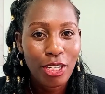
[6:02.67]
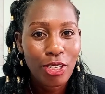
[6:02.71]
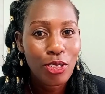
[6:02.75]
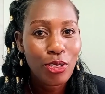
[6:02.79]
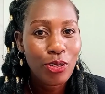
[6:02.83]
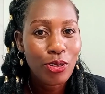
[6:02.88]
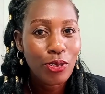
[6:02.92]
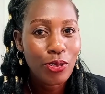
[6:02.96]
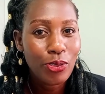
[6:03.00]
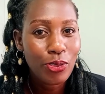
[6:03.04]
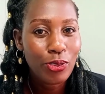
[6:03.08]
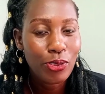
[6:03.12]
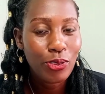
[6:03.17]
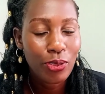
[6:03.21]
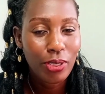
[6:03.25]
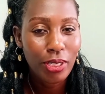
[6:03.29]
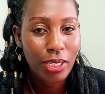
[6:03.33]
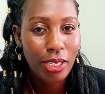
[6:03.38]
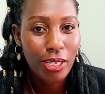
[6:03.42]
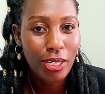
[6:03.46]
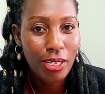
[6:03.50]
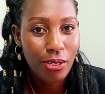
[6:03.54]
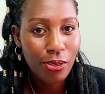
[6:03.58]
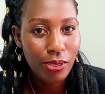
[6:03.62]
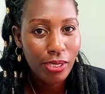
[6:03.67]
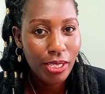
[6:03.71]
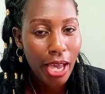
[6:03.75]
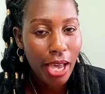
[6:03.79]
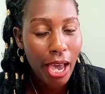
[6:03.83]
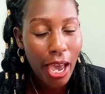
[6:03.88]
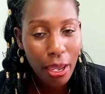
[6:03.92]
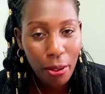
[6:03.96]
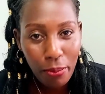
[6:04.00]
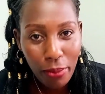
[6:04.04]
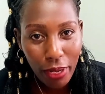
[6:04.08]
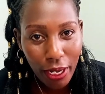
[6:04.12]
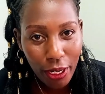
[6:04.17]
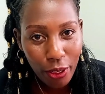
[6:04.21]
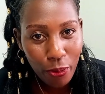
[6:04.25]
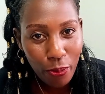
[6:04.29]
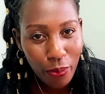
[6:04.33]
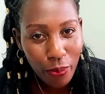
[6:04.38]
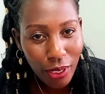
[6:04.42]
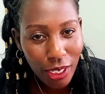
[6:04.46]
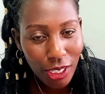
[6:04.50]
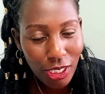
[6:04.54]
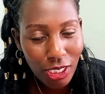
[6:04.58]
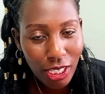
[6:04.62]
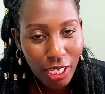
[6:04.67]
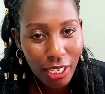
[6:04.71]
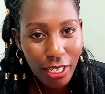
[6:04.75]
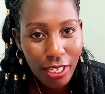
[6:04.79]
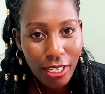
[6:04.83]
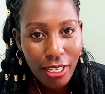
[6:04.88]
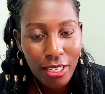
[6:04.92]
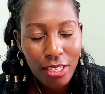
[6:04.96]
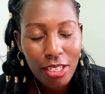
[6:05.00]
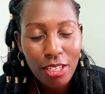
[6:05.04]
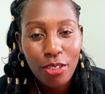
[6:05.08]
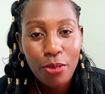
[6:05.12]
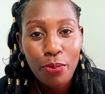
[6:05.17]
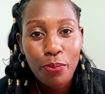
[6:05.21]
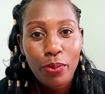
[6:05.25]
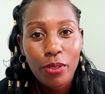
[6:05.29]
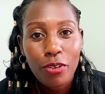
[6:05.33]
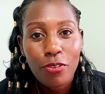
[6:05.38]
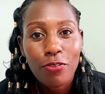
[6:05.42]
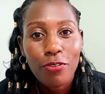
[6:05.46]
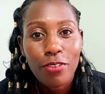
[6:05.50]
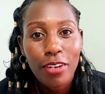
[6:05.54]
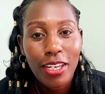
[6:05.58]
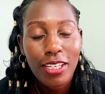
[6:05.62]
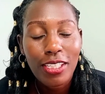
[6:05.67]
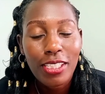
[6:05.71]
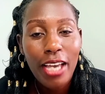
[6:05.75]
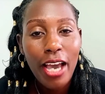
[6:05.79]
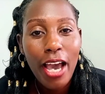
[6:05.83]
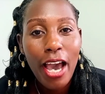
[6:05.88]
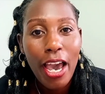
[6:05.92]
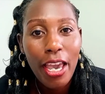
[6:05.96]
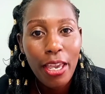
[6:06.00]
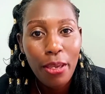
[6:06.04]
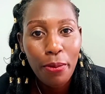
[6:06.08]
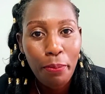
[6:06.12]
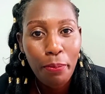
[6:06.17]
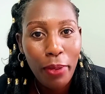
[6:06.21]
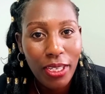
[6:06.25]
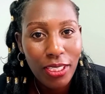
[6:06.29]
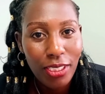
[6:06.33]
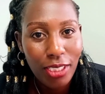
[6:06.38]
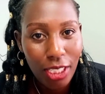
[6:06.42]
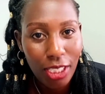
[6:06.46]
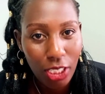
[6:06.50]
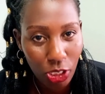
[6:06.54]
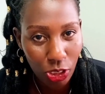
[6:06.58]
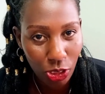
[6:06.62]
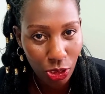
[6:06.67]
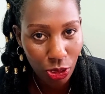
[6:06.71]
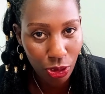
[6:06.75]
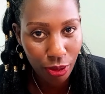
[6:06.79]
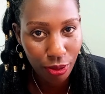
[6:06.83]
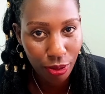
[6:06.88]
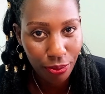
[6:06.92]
you do to reduce high blood pressure and prevent hypertension?